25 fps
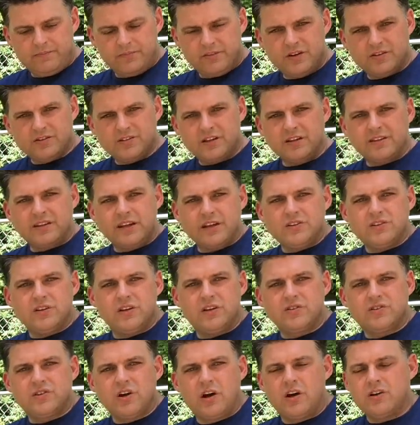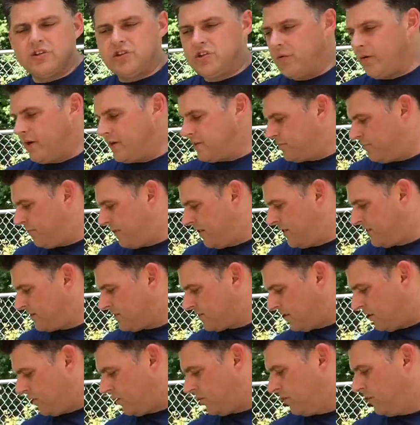There's other things you can charge USB,
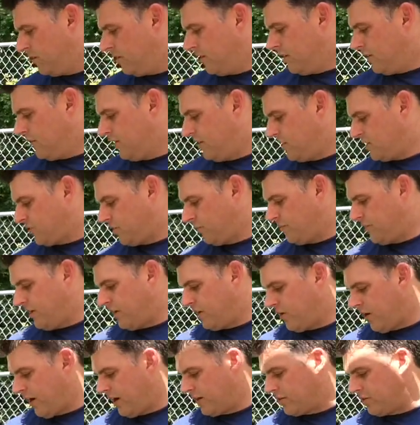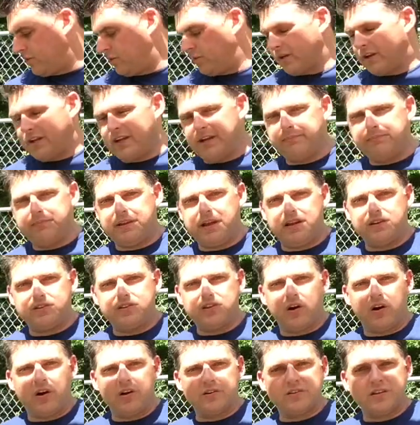so this would be a great tool to keep that
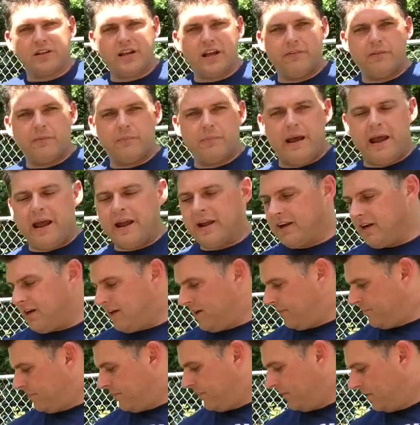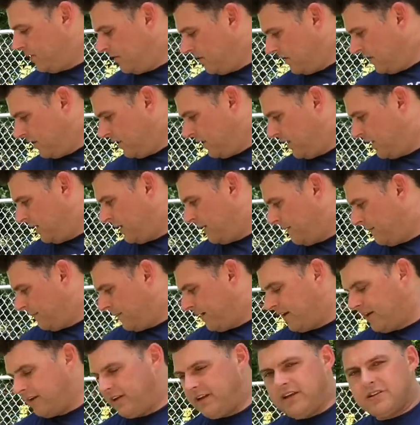charged and have a backup,
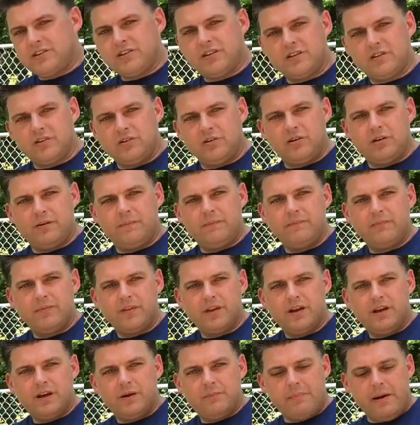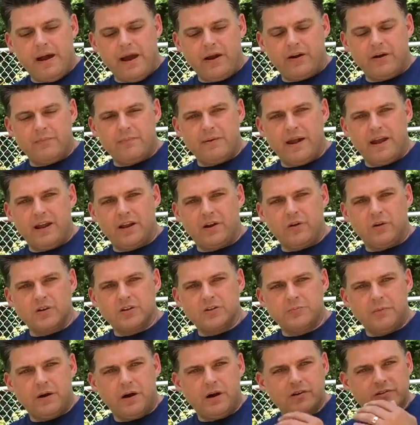in addition to a battery bank or a
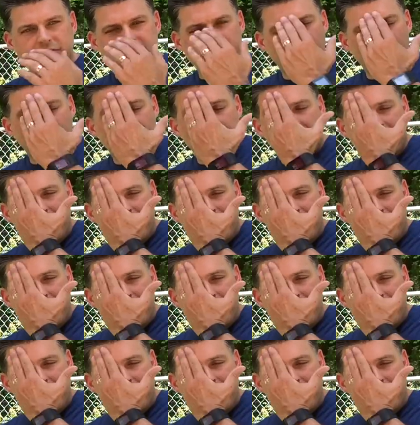small solar